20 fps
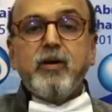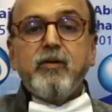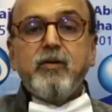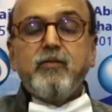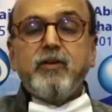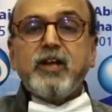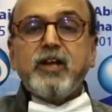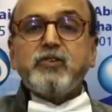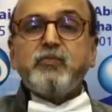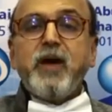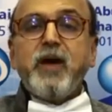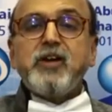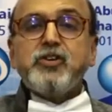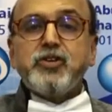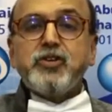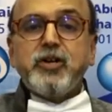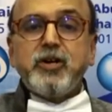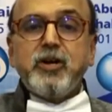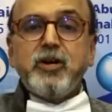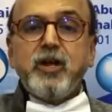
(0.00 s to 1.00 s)
for
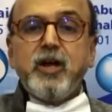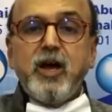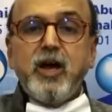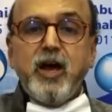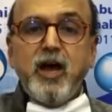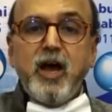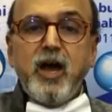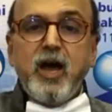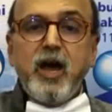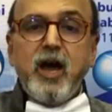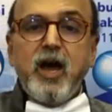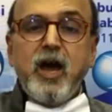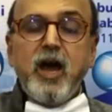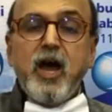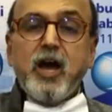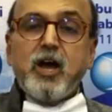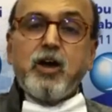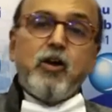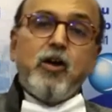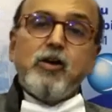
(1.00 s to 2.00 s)
expansion
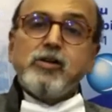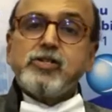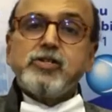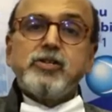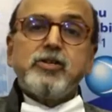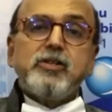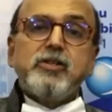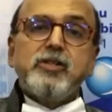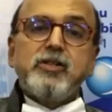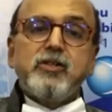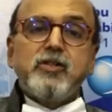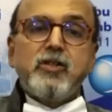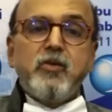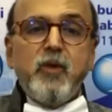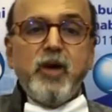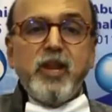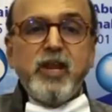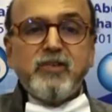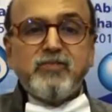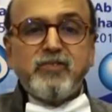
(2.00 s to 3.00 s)
across the
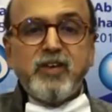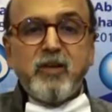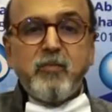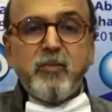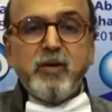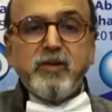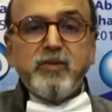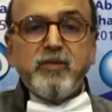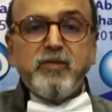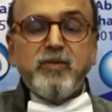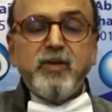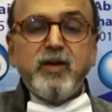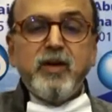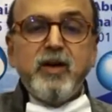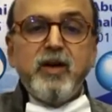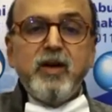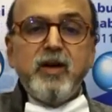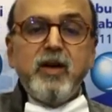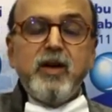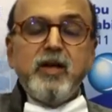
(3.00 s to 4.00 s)
various segments.
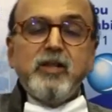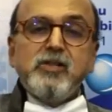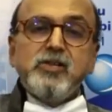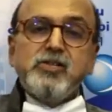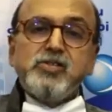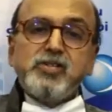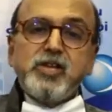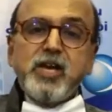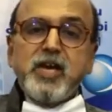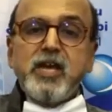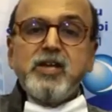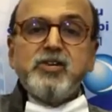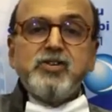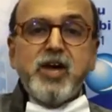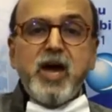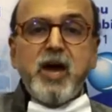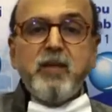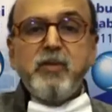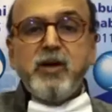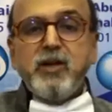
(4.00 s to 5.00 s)
The second
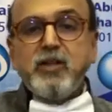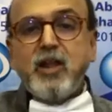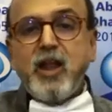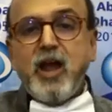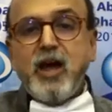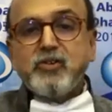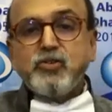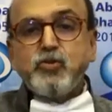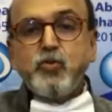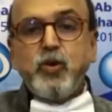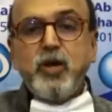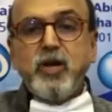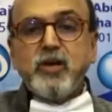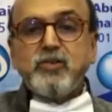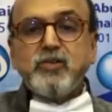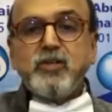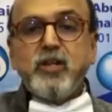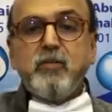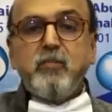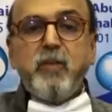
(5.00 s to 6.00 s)
time in the last 2
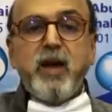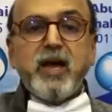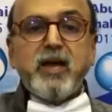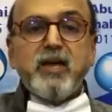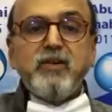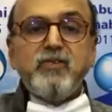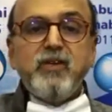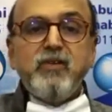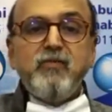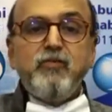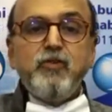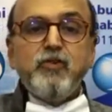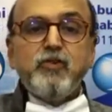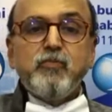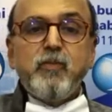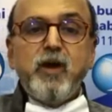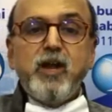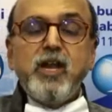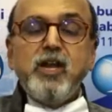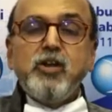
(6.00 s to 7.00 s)
years that the bank has infused
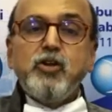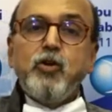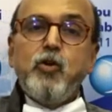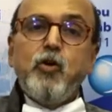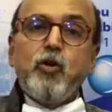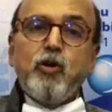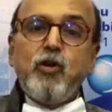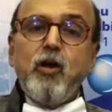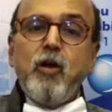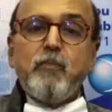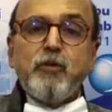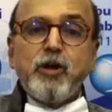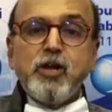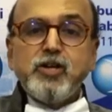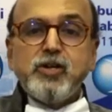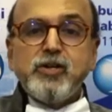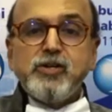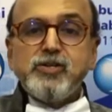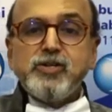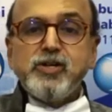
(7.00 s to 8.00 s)
money into local
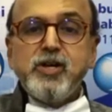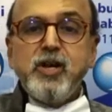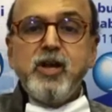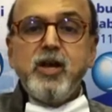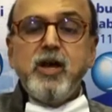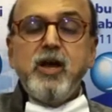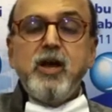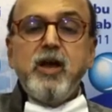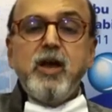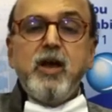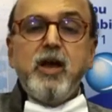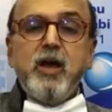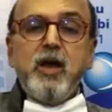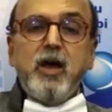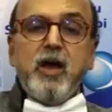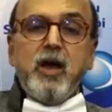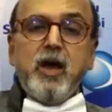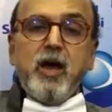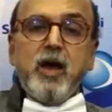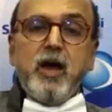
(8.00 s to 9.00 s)
operations,
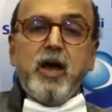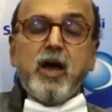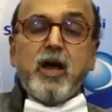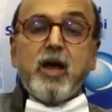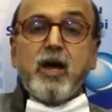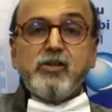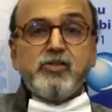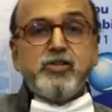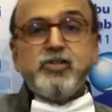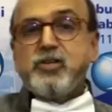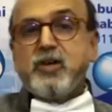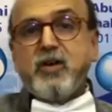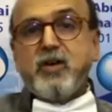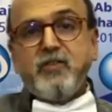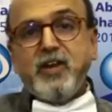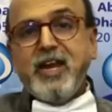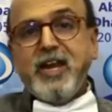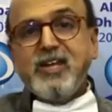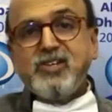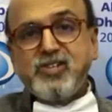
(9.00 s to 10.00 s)
consisting of
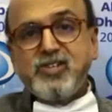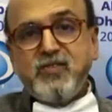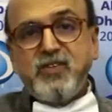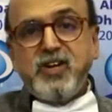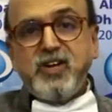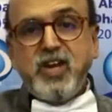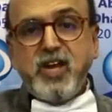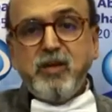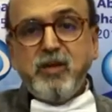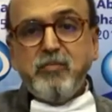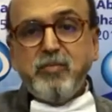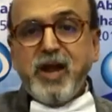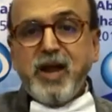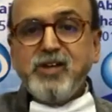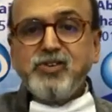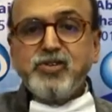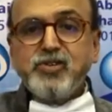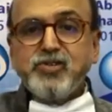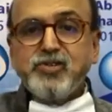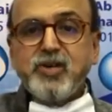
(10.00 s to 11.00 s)
nearly 17
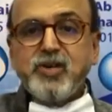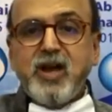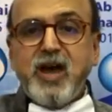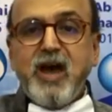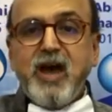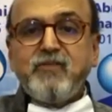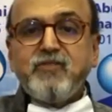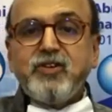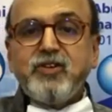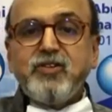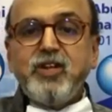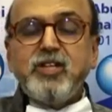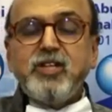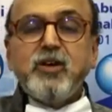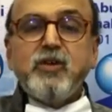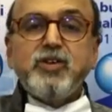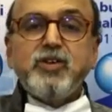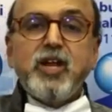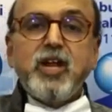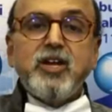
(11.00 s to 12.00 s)
branches after
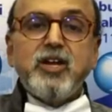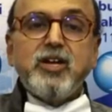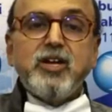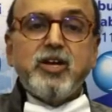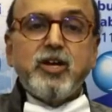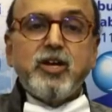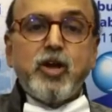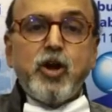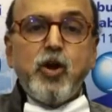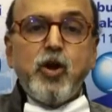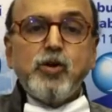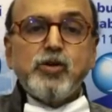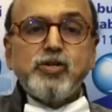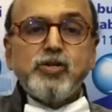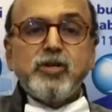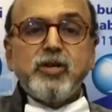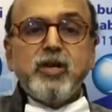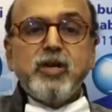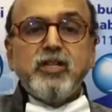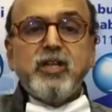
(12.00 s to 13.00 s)
3,800
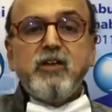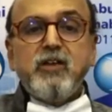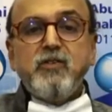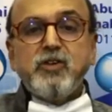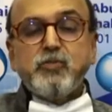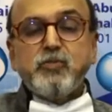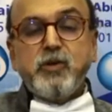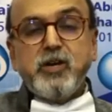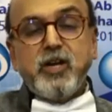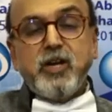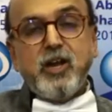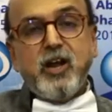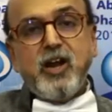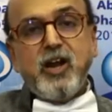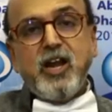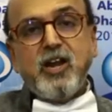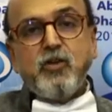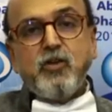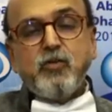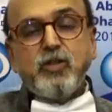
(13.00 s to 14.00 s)
crores in the investment in
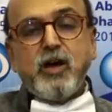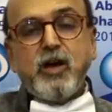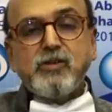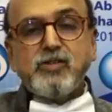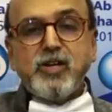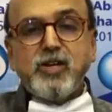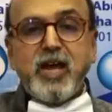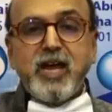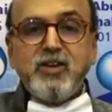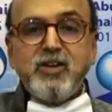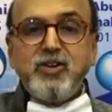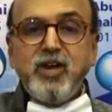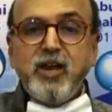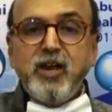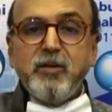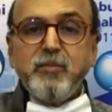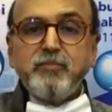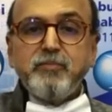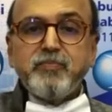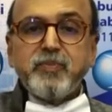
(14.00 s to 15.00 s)
early 2019.